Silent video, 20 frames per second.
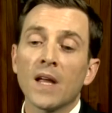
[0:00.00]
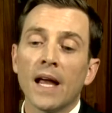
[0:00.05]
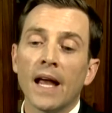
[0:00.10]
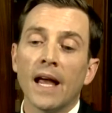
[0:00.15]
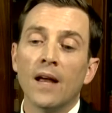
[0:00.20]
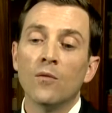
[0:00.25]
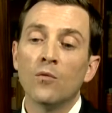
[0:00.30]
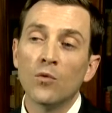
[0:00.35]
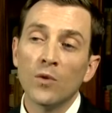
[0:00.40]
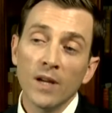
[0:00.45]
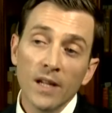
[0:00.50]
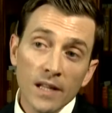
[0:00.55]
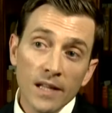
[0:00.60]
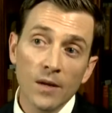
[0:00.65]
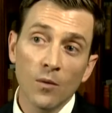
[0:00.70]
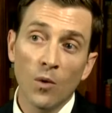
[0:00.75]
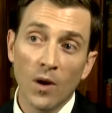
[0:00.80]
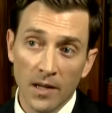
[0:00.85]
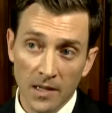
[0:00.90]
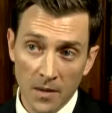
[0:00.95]
And really
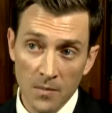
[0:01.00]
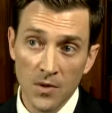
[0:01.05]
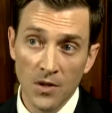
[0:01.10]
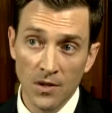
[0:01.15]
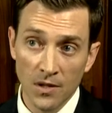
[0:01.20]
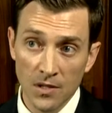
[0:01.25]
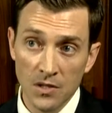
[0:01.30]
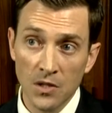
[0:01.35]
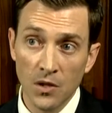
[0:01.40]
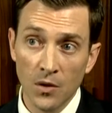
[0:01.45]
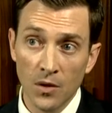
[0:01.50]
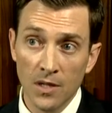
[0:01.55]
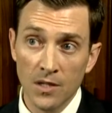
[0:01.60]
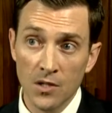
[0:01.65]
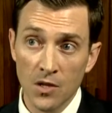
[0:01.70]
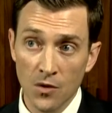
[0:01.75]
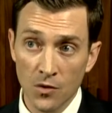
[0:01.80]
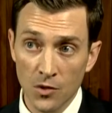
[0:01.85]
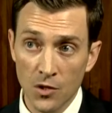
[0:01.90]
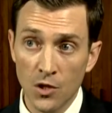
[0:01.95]
what communities do is
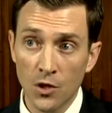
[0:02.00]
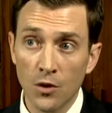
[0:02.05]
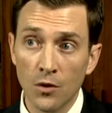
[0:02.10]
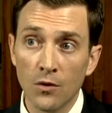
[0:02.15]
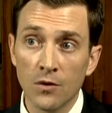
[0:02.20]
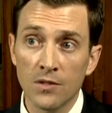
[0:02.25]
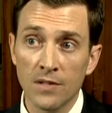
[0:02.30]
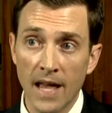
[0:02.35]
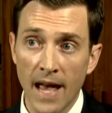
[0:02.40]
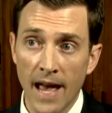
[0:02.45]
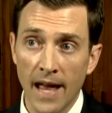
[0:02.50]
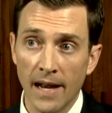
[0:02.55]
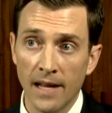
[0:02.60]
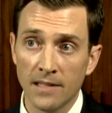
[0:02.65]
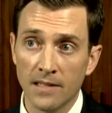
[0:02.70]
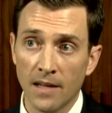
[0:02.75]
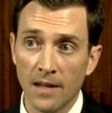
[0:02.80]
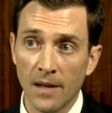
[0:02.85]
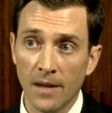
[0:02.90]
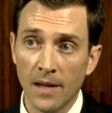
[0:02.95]
you'll use that
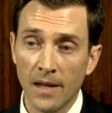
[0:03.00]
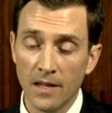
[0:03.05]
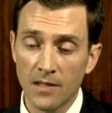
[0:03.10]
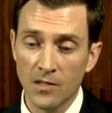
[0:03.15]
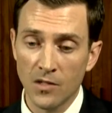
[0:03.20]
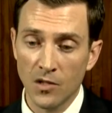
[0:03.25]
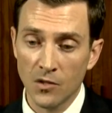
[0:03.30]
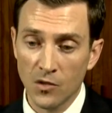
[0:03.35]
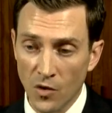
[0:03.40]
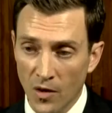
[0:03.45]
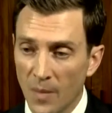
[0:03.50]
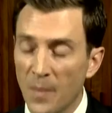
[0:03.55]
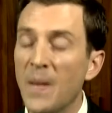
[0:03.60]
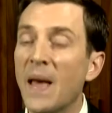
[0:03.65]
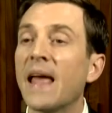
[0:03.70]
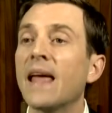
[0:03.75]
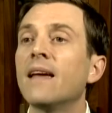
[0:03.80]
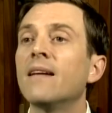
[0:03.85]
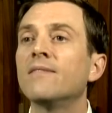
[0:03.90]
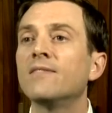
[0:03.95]
as a is to sort of
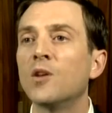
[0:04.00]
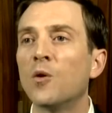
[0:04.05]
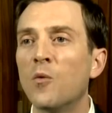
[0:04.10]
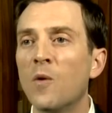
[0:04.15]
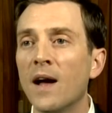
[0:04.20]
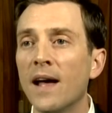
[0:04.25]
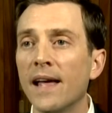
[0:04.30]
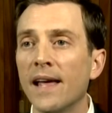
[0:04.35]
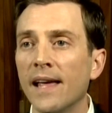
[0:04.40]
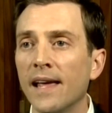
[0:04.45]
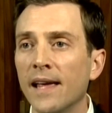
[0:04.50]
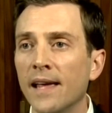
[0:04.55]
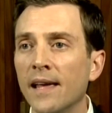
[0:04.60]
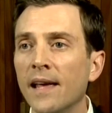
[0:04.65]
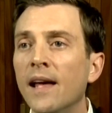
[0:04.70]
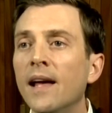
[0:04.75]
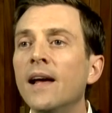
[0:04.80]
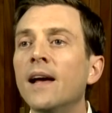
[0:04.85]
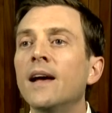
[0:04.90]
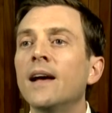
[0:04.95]
pave the way
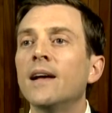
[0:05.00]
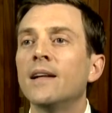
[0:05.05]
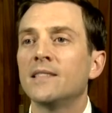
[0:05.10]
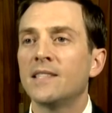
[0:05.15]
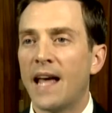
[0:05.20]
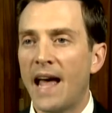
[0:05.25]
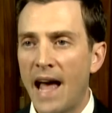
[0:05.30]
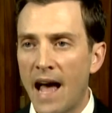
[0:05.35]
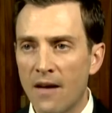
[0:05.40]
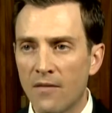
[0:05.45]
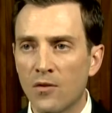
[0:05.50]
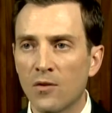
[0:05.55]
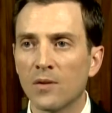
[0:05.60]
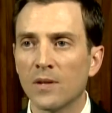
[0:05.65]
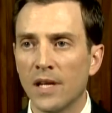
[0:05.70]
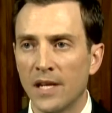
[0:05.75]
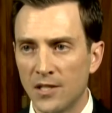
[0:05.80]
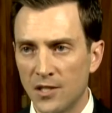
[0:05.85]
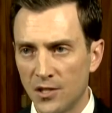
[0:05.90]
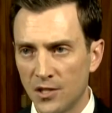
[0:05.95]
to have a
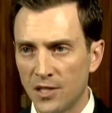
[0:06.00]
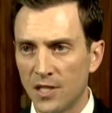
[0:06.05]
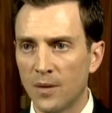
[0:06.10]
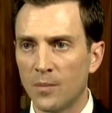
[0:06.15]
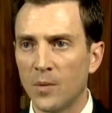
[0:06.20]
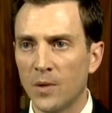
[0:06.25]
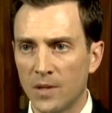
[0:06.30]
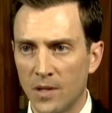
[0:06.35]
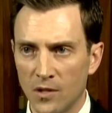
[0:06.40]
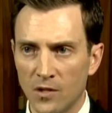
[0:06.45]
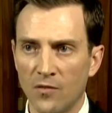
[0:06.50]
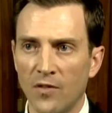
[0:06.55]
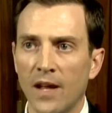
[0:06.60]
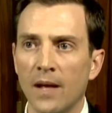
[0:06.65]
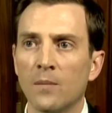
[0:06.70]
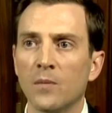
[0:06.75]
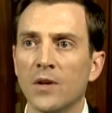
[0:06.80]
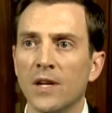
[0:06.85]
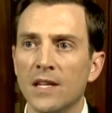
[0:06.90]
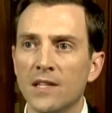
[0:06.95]
relationship with those
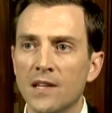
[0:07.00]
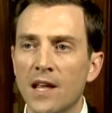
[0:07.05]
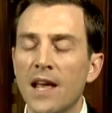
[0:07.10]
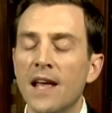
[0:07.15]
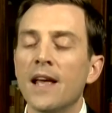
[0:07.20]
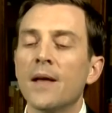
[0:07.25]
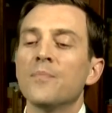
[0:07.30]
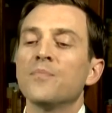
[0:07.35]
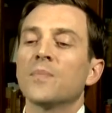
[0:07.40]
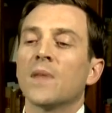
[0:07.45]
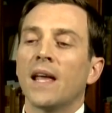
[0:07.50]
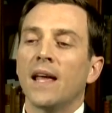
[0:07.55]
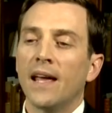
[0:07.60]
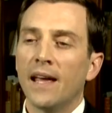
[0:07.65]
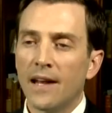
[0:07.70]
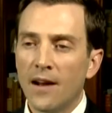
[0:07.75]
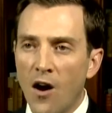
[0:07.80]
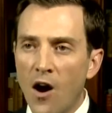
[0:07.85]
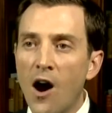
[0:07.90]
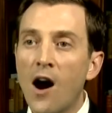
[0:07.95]
families
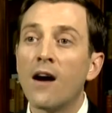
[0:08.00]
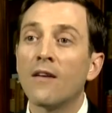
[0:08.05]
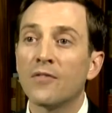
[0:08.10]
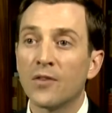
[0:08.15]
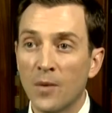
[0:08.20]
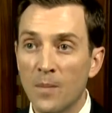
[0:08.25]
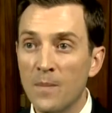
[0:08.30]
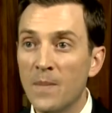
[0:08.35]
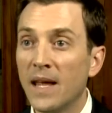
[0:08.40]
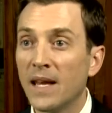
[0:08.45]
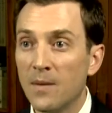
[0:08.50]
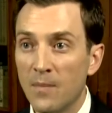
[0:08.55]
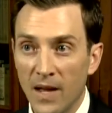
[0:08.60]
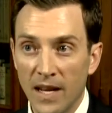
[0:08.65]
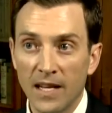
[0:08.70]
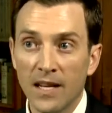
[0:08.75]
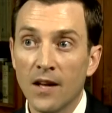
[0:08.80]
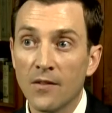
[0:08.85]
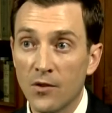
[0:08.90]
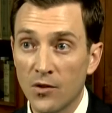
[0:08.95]
and offer many,
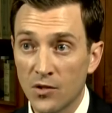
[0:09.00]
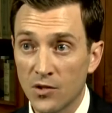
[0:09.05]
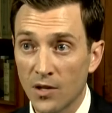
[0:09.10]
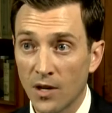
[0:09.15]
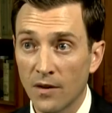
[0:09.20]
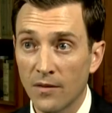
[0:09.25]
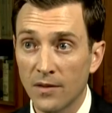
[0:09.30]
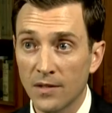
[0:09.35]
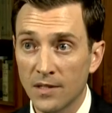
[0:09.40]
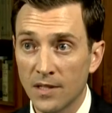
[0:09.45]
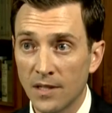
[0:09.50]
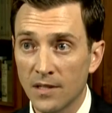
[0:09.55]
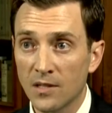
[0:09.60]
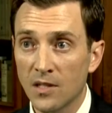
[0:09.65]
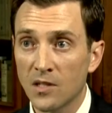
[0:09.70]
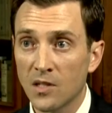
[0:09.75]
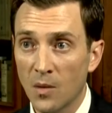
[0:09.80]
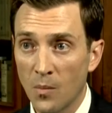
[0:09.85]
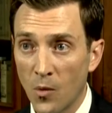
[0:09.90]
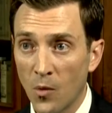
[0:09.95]
many other services to
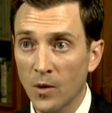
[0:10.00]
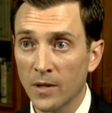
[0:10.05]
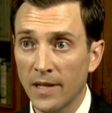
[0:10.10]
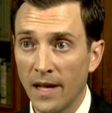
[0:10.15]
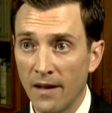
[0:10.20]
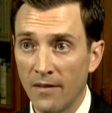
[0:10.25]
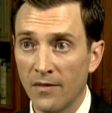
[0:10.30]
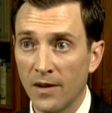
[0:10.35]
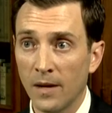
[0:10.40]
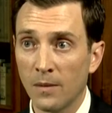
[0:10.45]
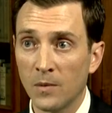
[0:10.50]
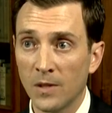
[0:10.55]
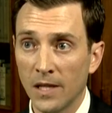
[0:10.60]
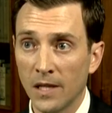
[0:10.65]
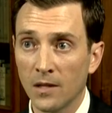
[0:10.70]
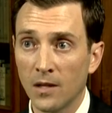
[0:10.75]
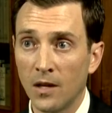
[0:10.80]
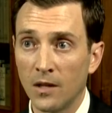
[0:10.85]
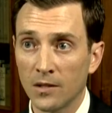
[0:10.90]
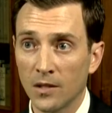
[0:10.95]
support that family
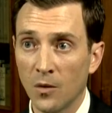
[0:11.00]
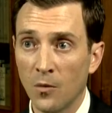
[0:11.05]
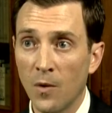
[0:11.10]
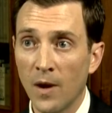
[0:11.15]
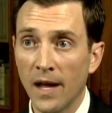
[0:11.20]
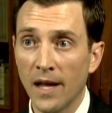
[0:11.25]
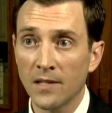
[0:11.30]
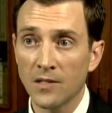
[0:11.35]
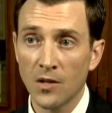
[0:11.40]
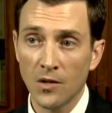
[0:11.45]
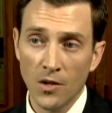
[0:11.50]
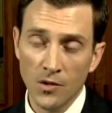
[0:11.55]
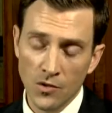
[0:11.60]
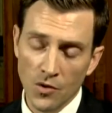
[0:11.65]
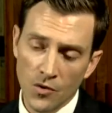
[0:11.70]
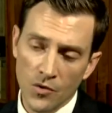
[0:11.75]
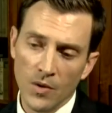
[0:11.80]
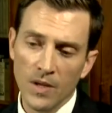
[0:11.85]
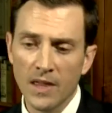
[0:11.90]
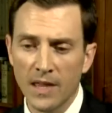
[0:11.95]
along the way. So those are
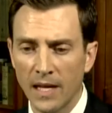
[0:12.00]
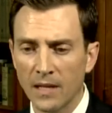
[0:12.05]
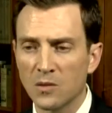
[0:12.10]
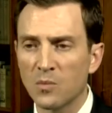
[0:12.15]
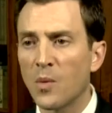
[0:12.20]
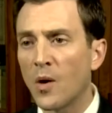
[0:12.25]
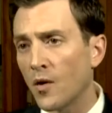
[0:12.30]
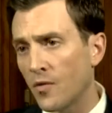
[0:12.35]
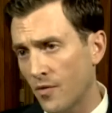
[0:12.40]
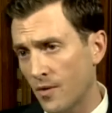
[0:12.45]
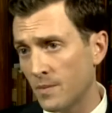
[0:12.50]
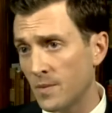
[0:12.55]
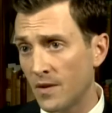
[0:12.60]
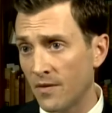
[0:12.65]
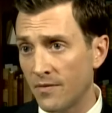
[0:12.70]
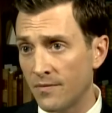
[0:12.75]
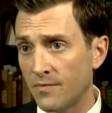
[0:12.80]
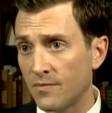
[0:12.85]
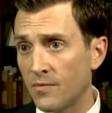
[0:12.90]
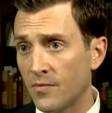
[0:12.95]
three things, both from the,
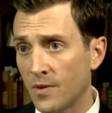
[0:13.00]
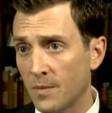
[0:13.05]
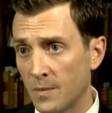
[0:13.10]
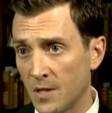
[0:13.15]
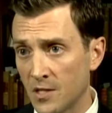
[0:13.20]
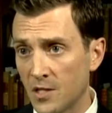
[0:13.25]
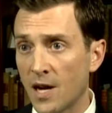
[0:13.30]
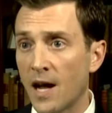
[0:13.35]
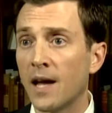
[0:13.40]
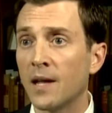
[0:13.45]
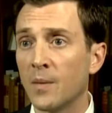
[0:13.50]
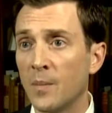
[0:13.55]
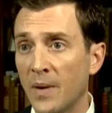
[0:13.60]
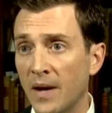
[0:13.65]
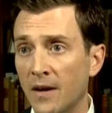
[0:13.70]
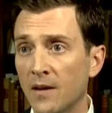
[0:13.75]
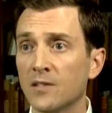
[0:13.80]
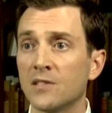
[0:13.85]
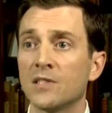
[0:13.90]
from the child and parent